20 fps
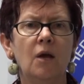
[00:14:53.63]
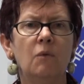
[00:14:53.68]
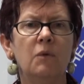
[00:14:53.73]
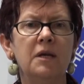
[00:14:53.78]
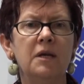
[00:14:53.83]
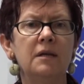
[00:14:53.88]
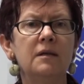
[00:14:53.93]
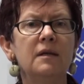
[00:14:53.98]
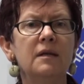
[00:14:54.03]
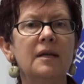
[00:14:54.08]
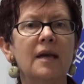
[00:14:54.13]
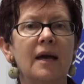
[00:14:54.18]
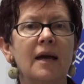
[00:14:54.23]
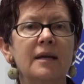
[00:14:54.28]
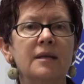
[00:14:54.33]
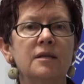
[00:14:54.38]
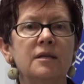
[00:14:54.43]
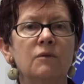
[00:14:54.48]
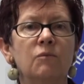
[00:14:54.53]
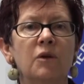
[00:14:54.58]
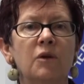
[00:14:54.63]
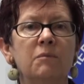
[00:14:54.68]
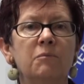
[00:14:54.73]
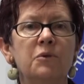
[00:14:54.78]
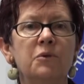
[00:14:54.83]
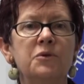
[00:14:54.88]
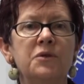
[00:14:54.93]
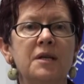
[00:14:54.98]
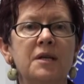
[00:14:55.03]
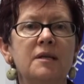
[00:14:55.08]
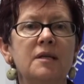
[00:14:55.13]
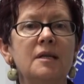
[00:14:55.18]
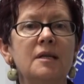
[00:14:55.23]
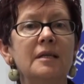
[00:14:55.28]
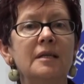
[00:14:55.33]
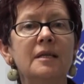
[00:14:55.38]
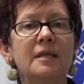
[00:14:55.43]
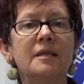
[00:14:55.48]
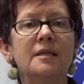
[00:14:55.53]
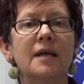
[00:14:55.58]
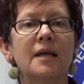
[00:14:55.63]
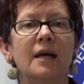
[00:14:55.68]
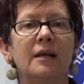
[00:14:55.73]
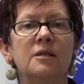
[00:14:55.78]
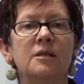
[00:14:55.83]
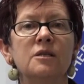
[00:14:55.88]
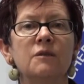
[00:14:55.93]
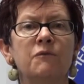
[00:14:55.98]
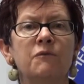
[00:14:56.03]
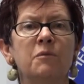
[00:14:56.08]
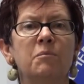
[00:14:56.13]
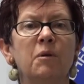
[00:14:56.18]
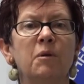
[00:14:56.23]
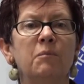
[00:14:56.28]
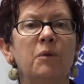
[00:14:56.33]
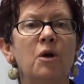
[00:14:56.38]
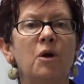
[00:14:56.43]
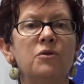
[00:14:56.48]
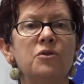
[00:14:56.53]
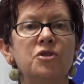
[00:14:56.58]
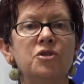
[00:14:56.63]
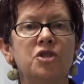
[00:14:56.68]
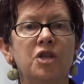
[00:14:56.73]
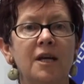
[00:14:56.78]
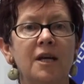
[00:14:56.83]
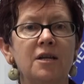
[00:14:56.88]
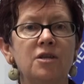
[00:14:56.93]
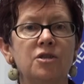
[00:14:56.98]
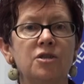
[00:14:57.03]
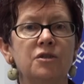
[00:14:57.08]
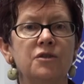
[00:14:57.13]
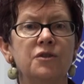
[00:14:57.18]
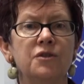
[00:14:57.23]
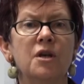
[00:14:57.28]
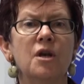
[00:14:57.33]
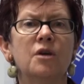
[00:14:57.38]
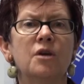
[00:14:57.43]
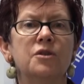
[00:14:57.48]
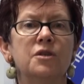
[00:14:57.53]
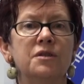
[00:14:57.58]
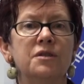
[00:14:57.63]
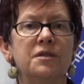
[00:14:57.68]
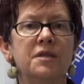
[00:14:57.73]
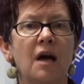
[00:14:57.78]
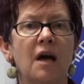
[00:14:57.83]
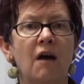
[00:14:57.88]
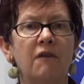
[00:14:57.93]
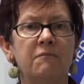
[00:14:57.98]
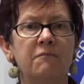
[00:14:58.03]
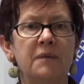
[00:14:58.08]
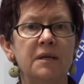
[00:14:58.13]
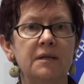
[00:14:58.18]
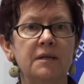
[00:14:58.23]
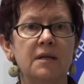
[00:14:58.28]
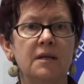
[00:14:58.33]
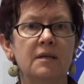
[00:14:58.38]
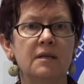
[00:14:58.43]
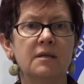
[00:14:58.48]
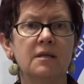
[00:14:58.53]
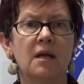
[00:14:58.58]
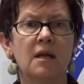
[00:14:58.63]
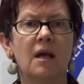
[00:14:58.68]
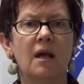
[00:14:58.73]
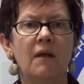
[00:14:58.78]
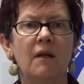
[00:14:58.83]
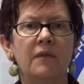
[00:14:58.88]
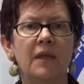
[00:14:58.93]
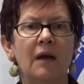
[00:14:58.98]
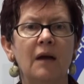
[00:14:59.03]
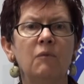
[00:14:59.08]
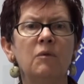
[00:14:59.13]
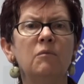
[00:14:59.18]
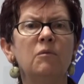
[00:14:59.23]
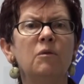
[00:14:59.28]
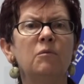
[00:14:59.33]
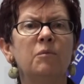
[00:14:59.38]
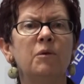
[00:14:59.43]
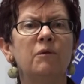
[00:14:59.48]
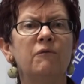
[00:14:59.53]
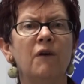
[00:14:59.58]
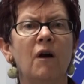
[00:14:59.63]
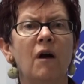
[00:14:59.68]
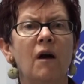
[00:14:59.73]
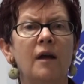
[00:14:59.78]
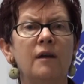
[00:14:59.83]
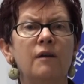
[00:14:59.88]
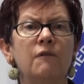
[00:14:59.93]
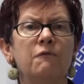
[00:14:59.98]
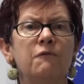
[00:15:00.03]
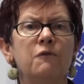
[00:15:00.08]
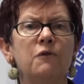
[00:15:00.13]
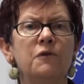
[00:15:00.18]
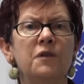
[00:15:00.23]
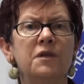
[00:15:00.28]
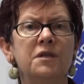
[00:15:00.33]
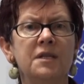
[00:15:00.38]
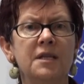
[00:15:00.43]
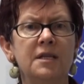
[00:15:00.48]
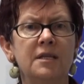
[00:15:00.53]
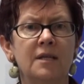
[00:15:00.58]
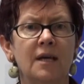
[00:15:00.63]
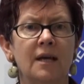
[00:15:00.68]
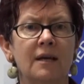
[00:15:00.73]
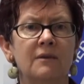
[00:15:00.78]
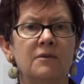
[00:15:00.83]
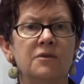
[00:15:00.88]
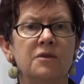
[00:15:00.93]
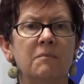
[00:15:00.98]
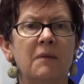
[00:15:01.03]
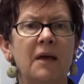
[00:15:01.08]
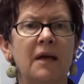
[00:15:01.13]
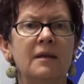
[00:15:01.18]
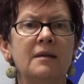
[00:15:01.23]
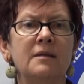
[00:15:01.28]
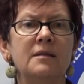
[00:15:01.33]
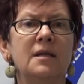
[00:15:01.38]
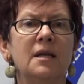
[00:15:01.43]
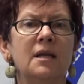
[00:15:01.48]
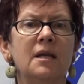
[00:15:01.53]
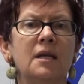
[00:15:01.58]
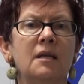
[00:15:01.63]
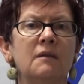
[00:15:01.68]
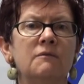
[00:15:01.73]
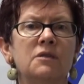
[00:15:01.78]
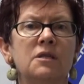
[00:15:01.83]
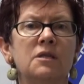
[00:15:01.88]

We indicated when presenting details of the proposed changes to staff meetings that we would provide further details about executives'